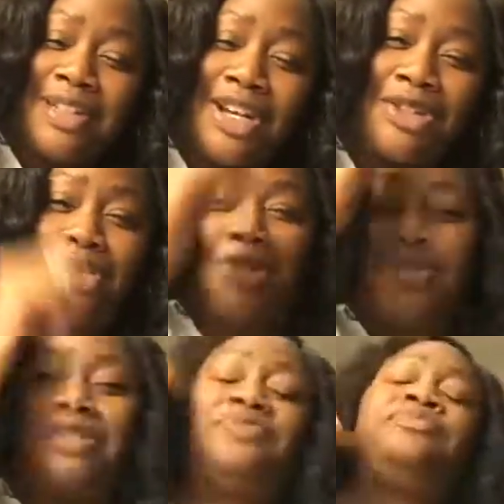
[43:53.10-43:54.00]
and tell the
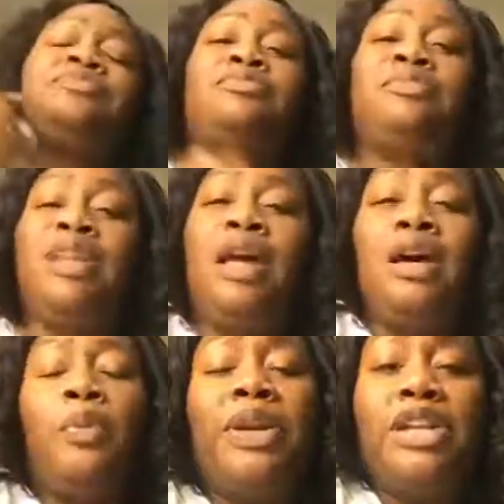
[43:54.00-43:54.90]
truth.
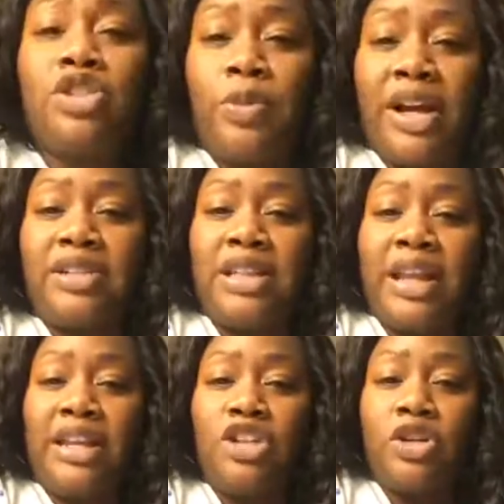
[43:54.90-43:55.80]
We need your prayers, and
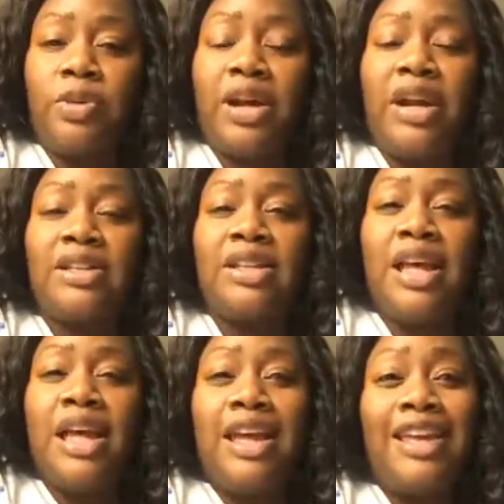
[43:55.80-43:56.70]
they need your prayers.
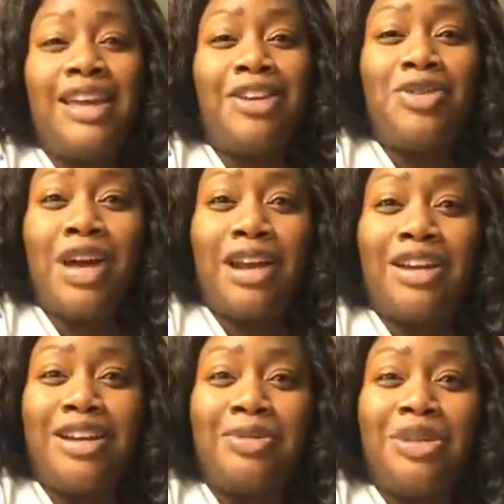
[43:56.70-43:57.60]
Yeah, you got a
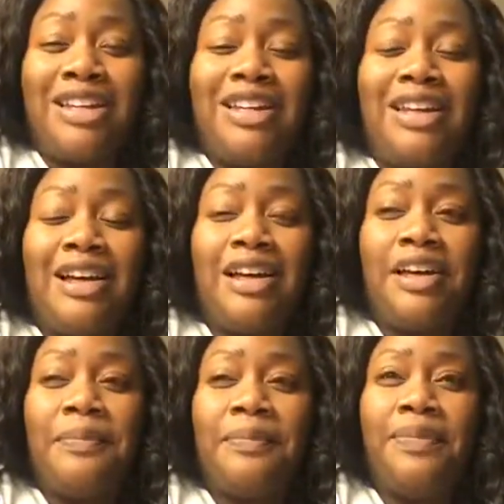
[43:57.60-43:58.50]
good one.
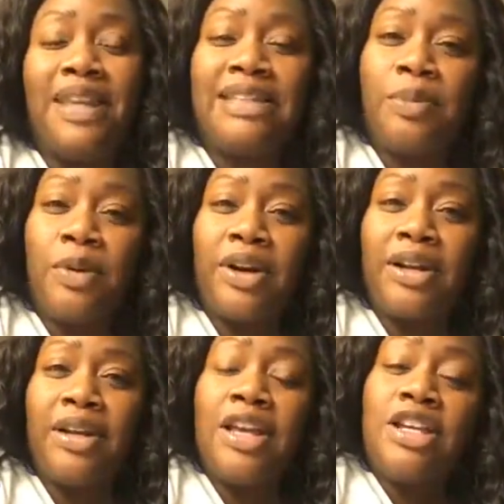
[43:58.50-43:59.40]
It's
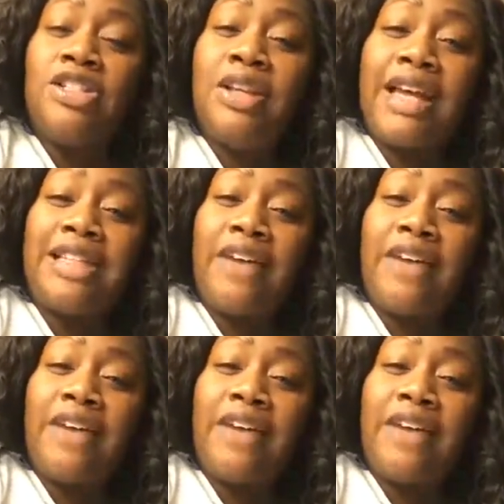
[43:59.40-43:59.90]
important. So you guys